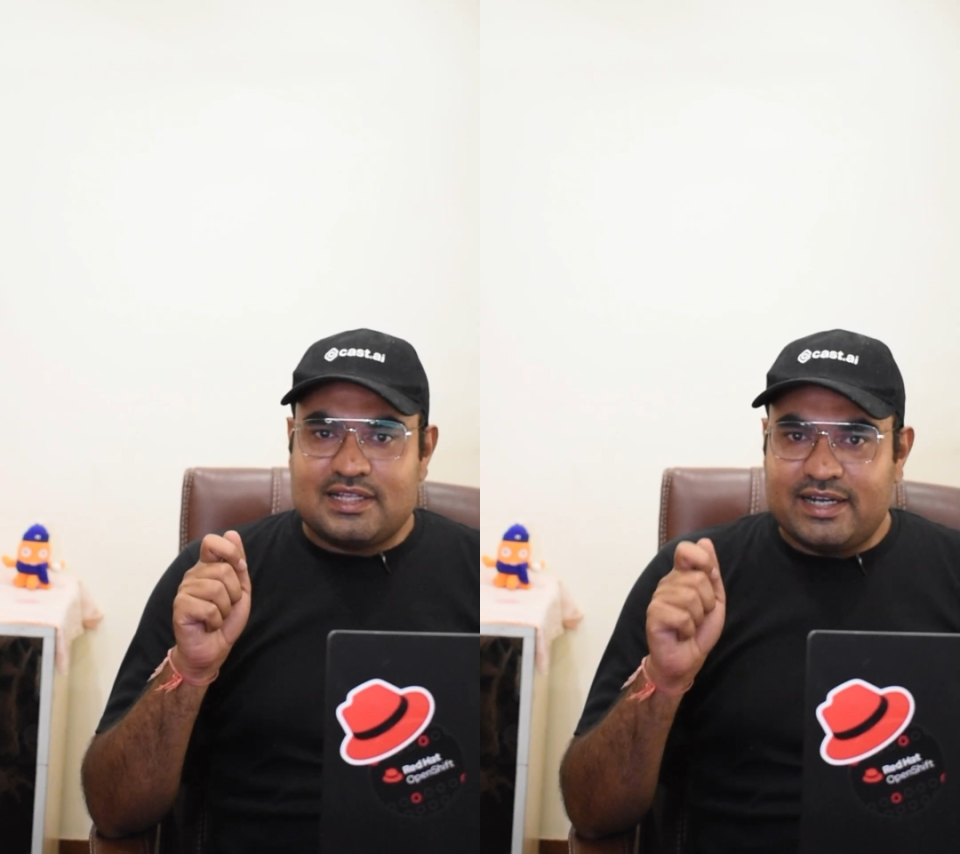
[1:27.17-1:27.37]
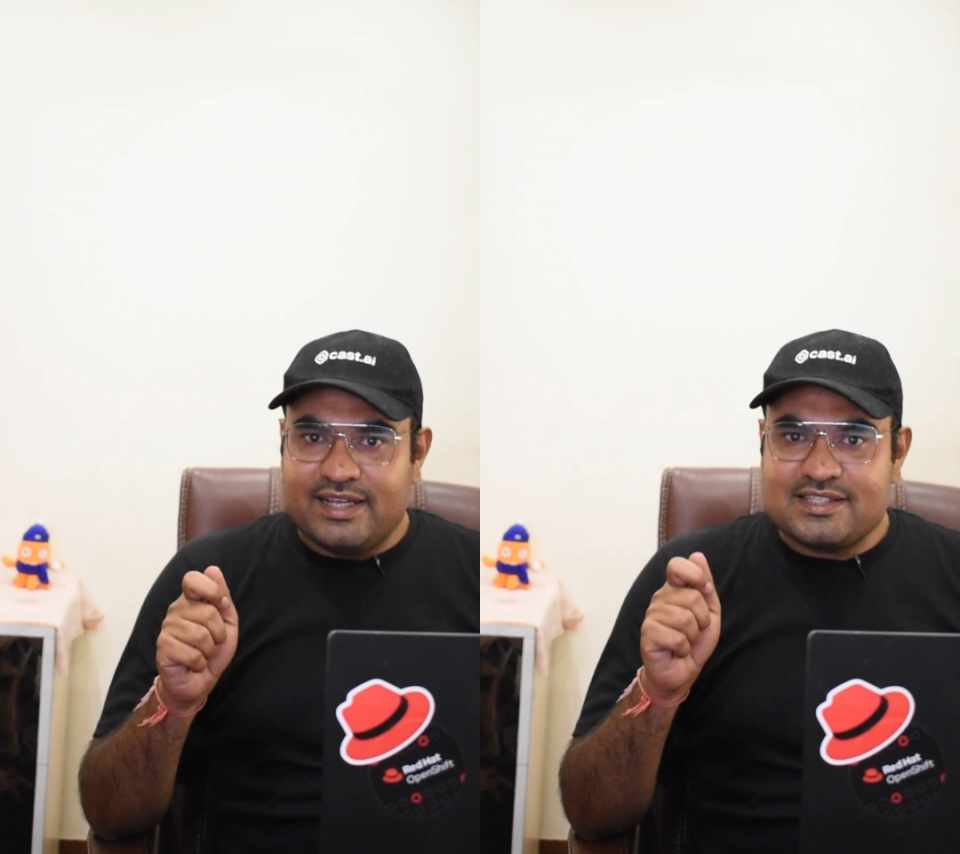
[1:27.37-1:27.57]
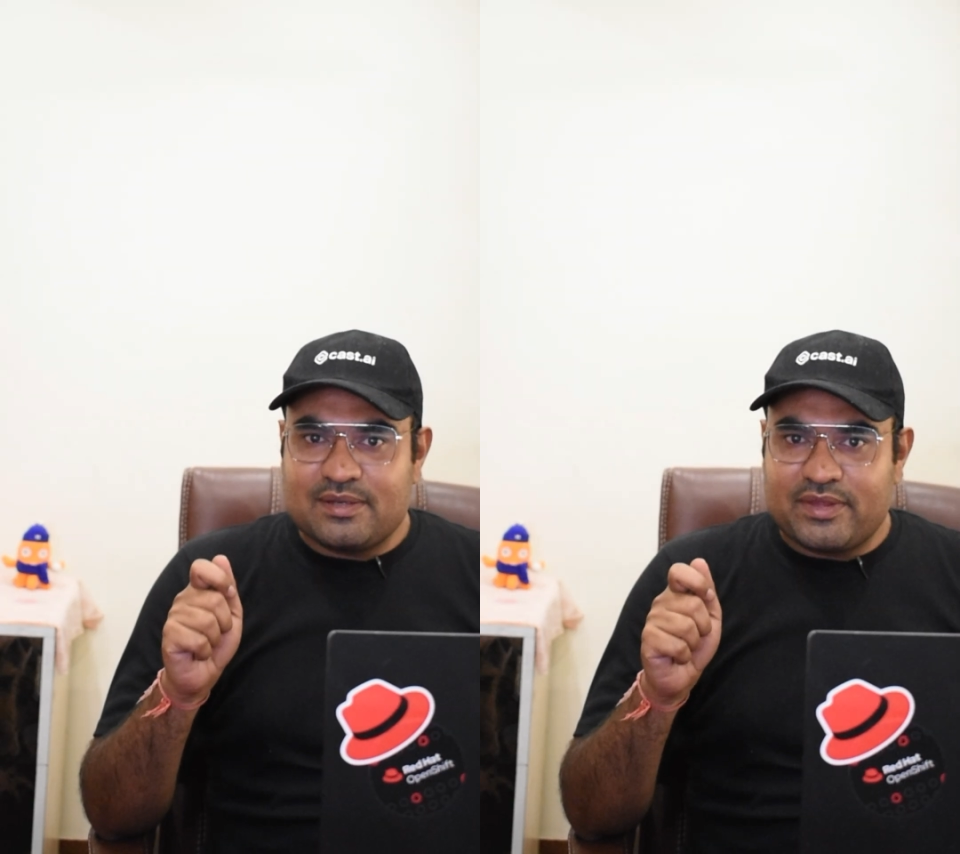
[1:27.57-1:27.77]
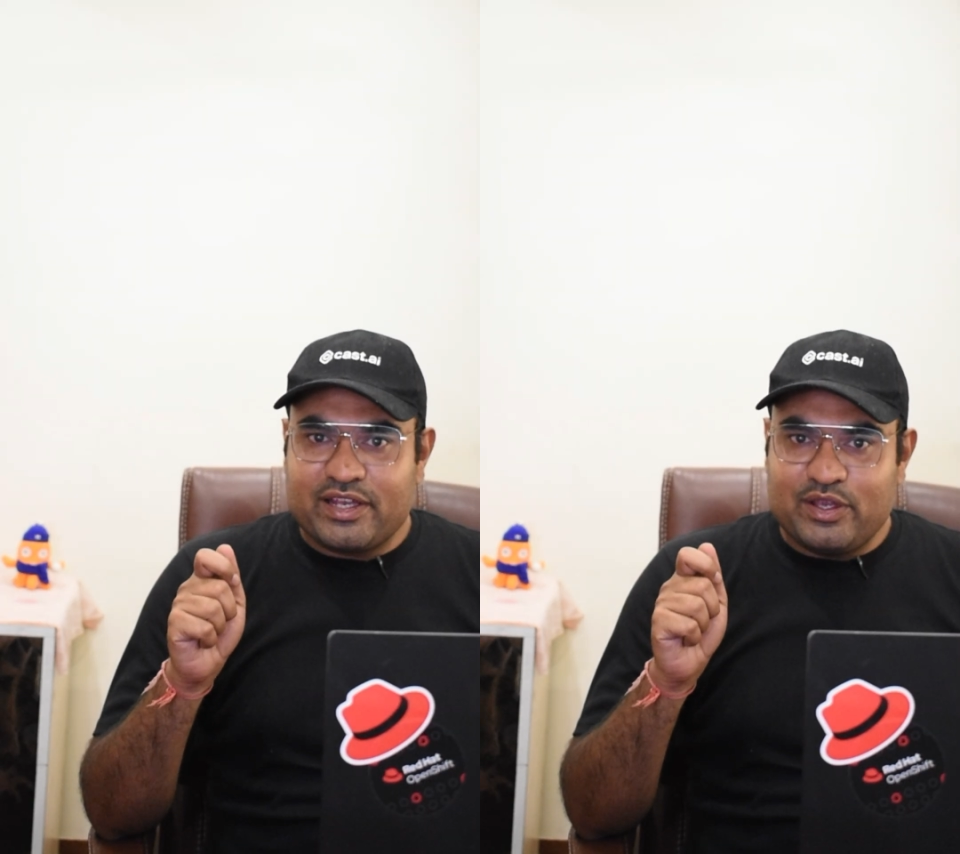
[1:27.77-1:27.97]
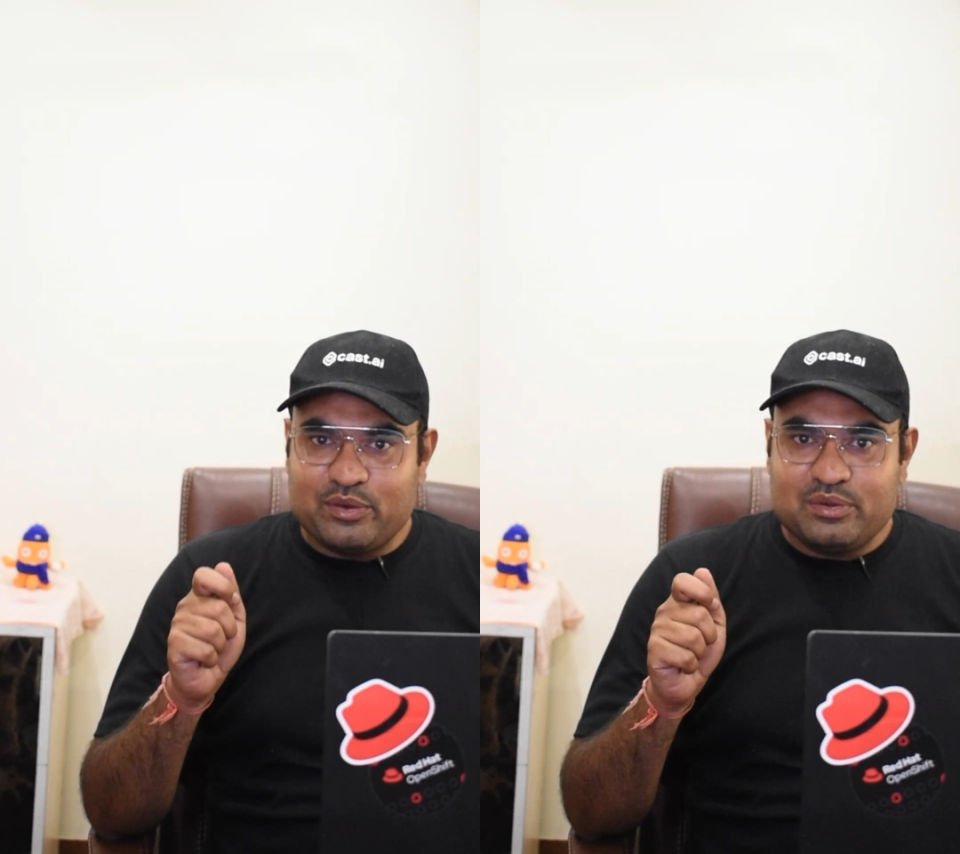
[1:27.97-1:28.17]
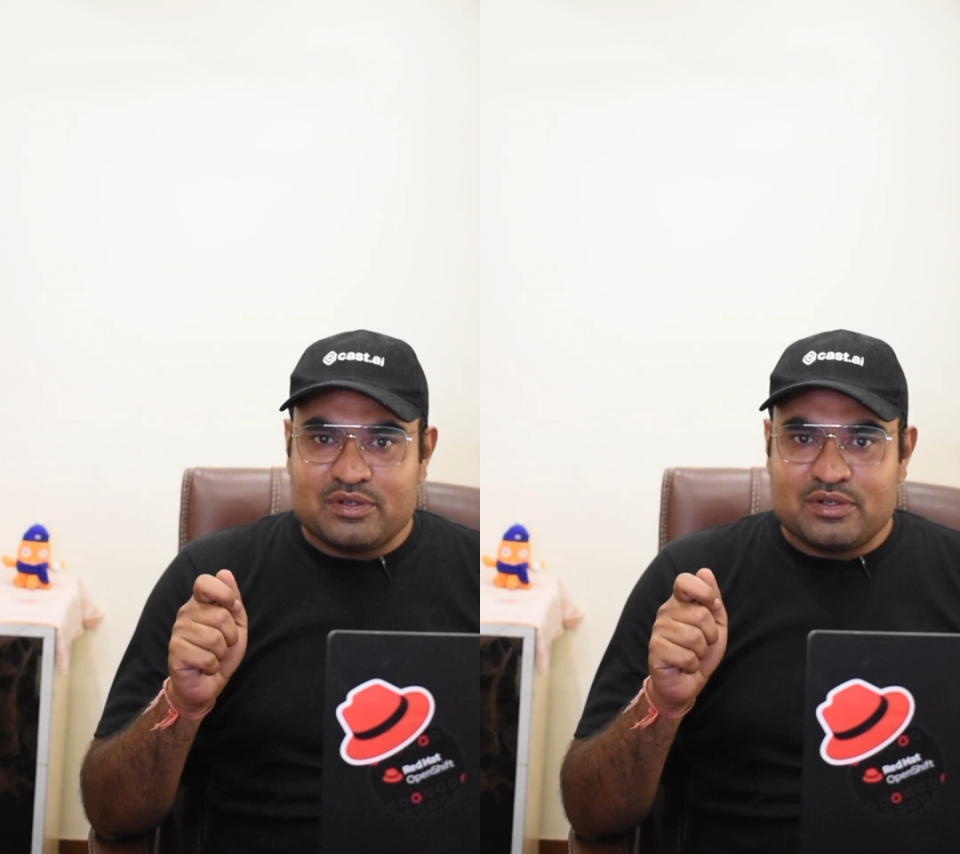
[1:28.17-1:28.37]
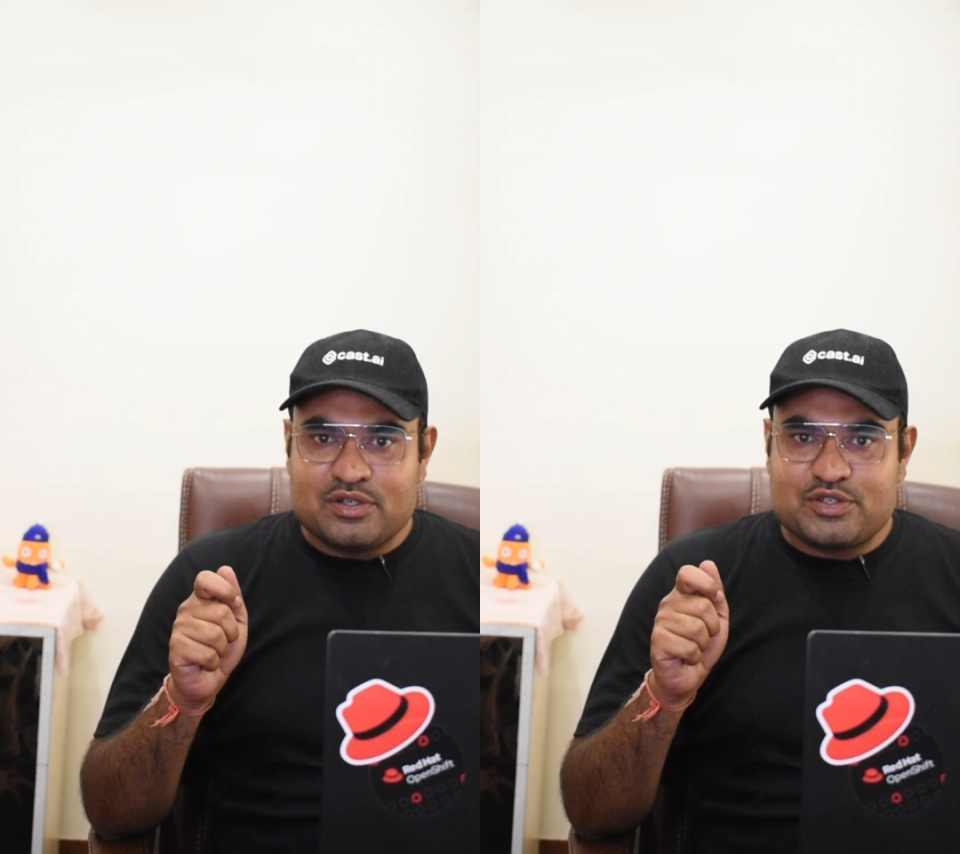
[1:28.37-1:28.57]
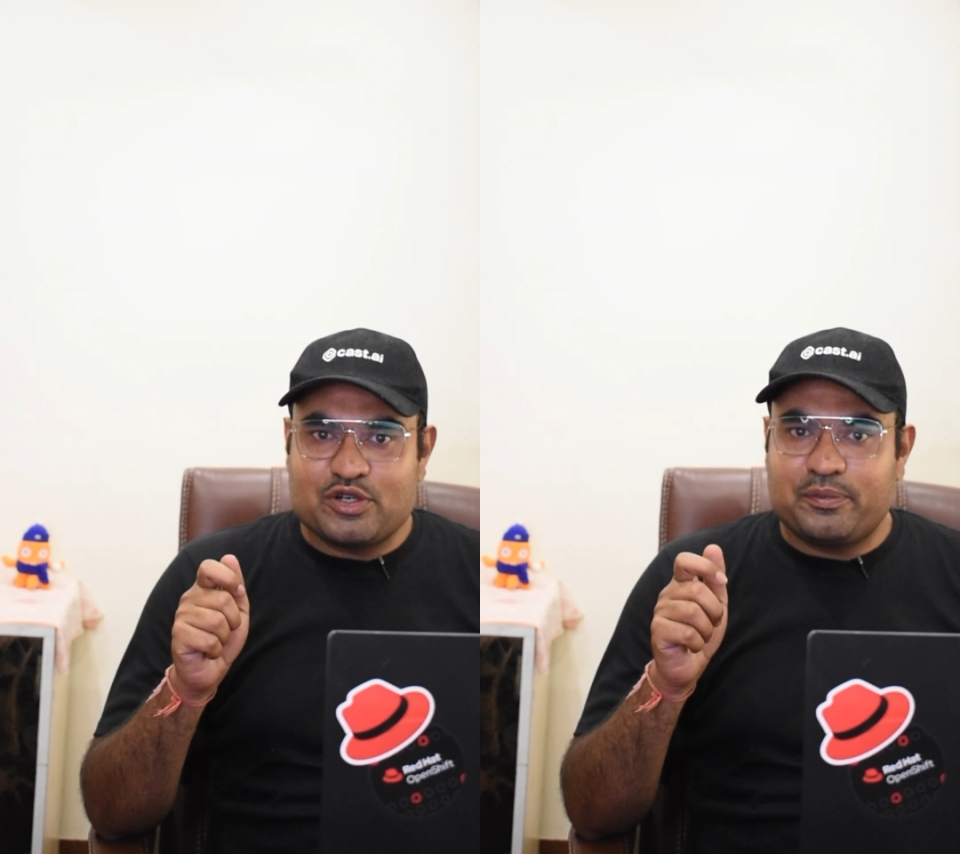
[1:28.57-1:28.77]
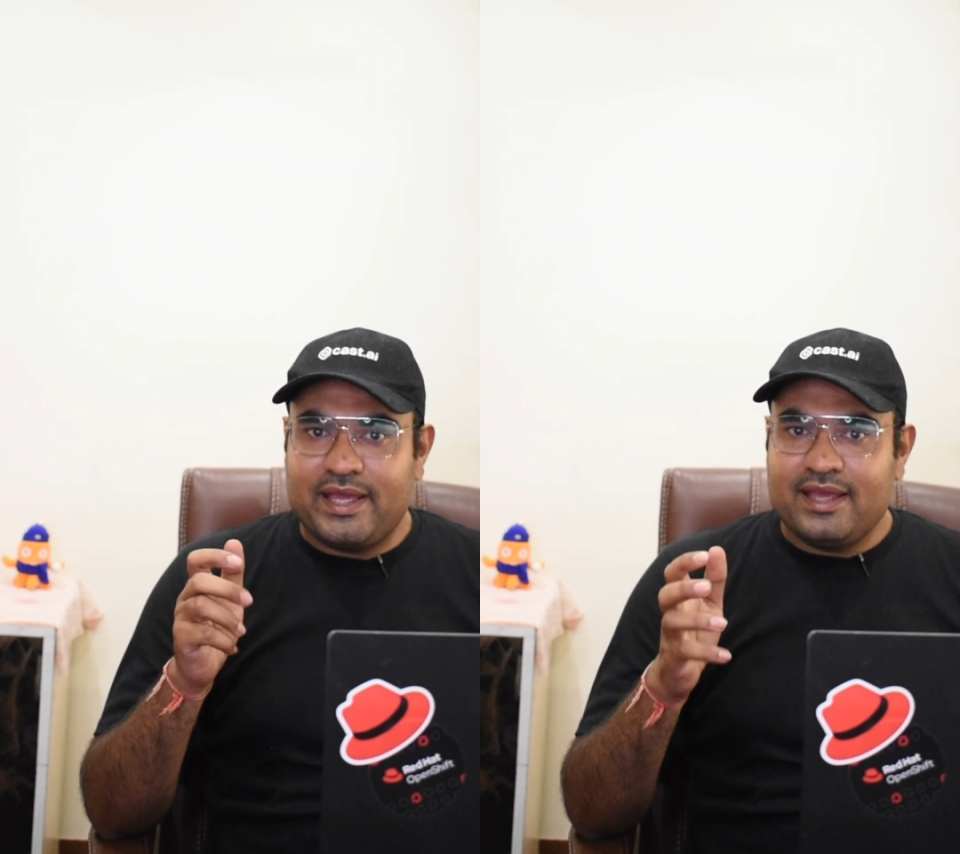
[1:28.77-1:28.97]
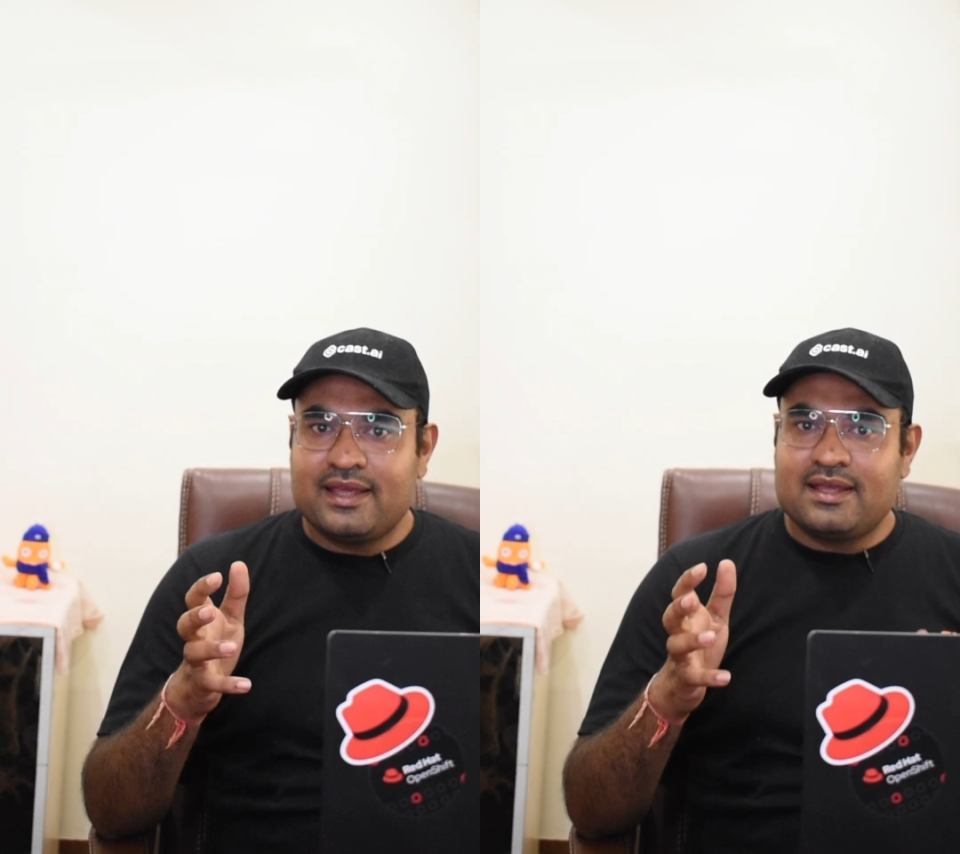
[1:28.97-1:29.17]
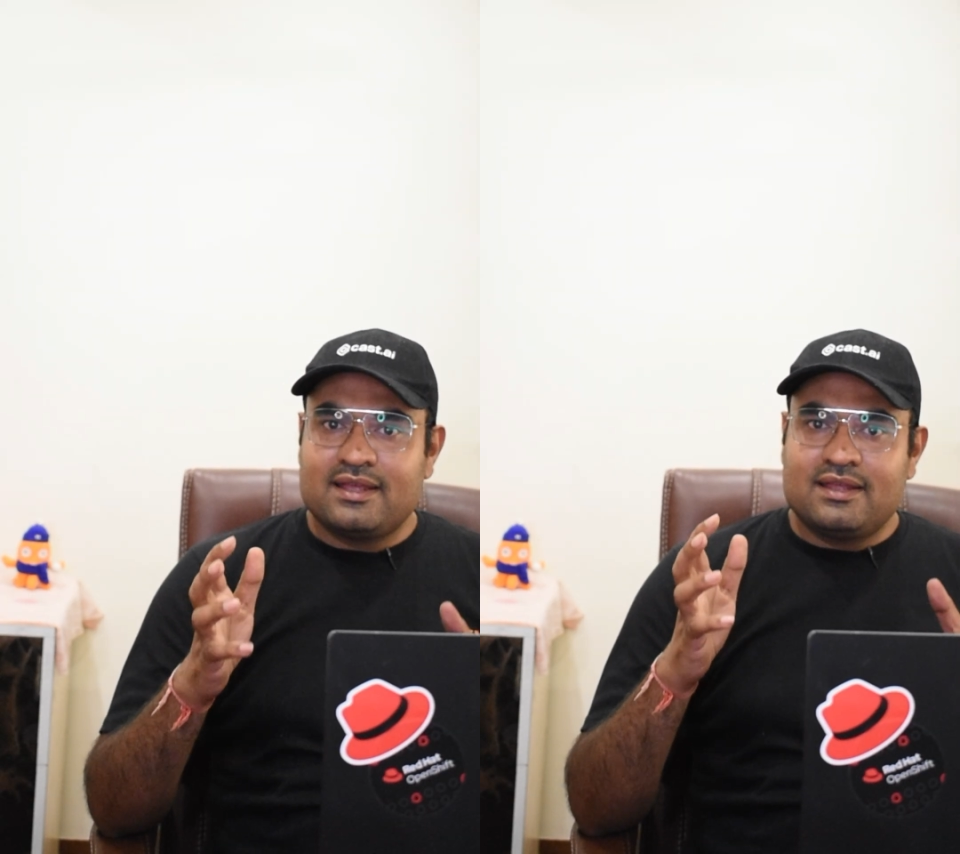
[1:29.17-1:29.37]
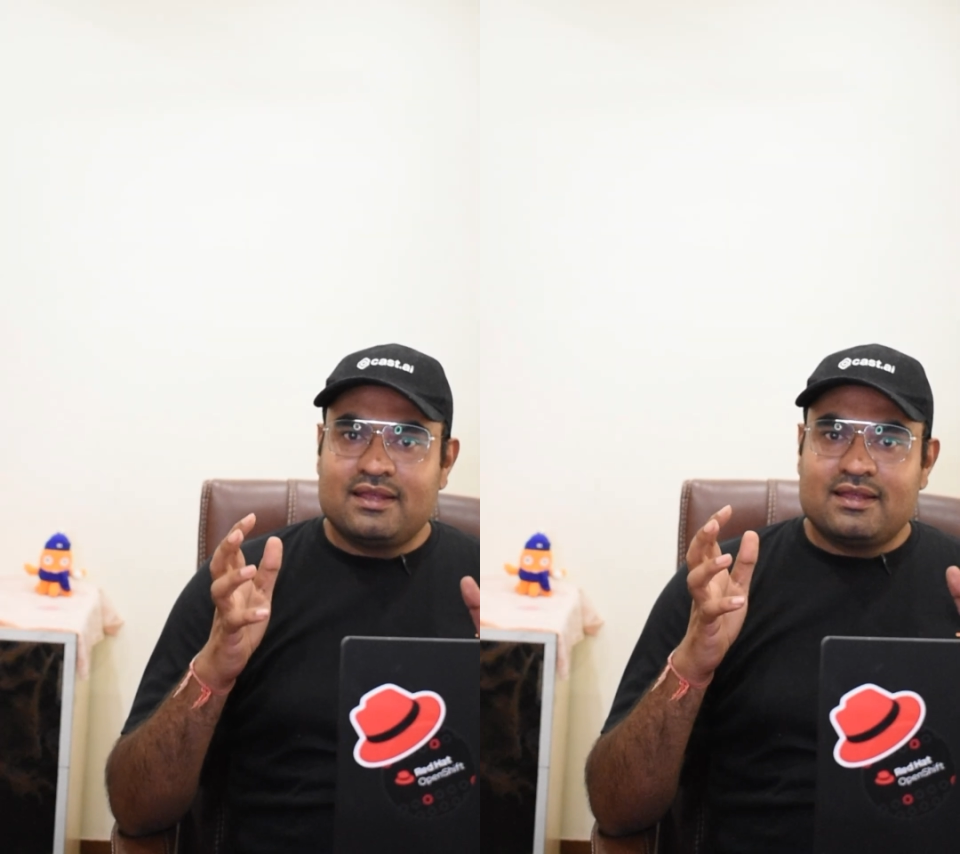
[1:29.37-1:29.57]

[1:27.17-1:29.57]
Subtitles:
Because learning something new should be